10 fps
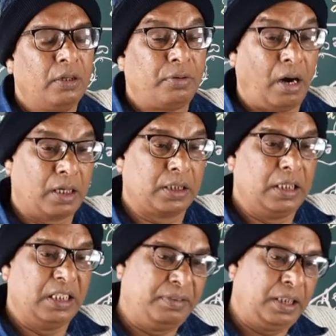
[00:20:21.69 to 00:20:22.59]
for the
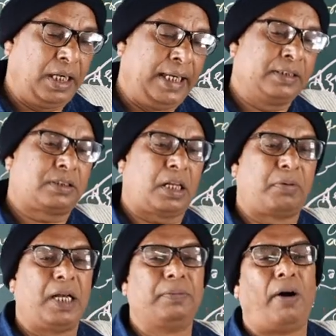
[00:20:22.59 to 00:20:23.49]
living and
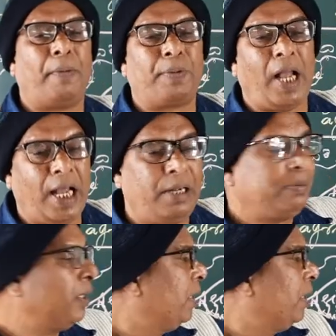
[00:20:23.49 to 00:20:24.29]
survive of life.